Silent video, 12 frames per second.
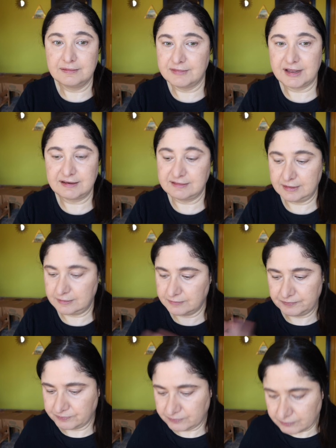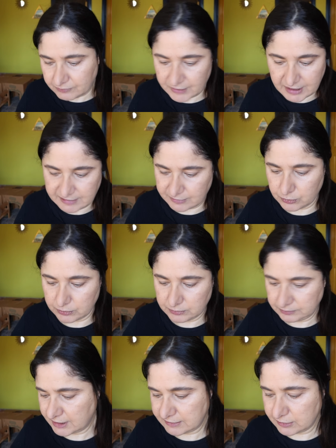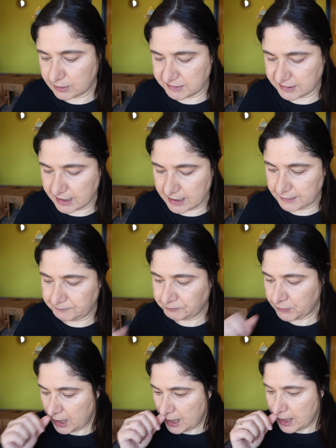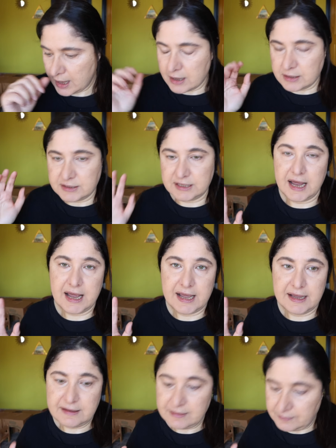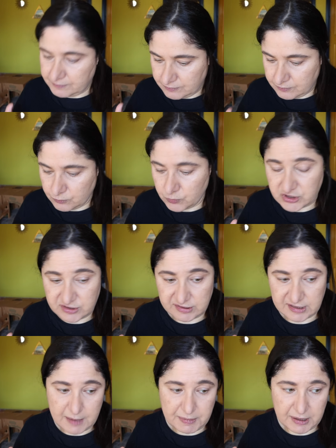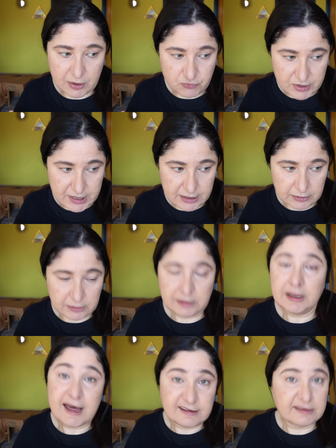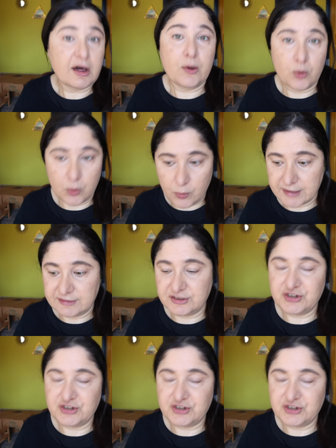That's it. That's all. That's all I'm saying. Today we're just keeping it real as I always